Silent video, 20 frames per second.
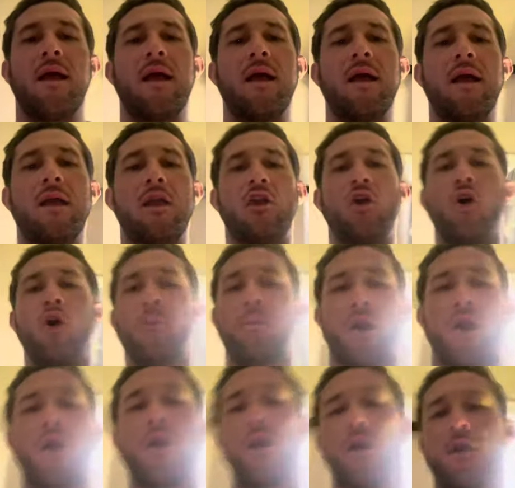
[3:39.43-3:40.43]
you'll
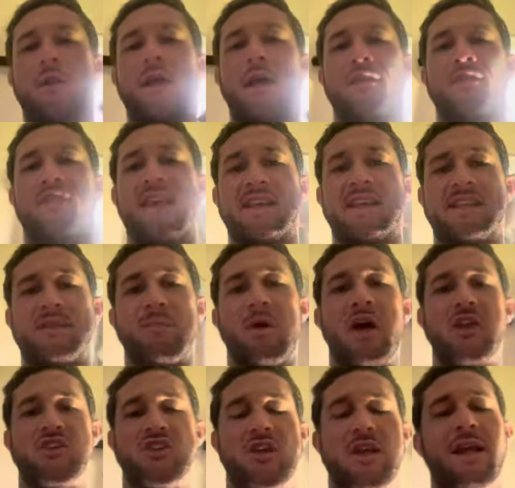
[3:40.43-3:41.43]
burn this
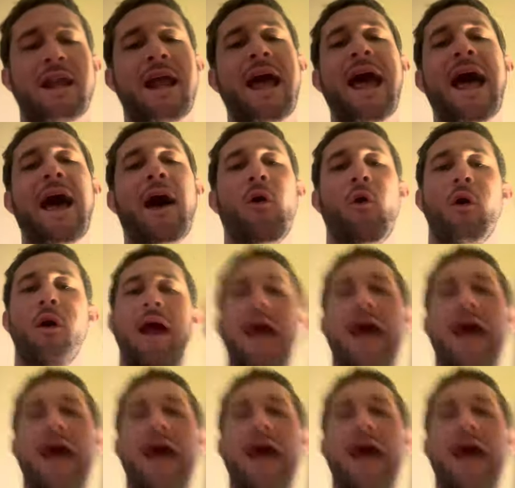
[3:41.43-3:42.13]
much an hour.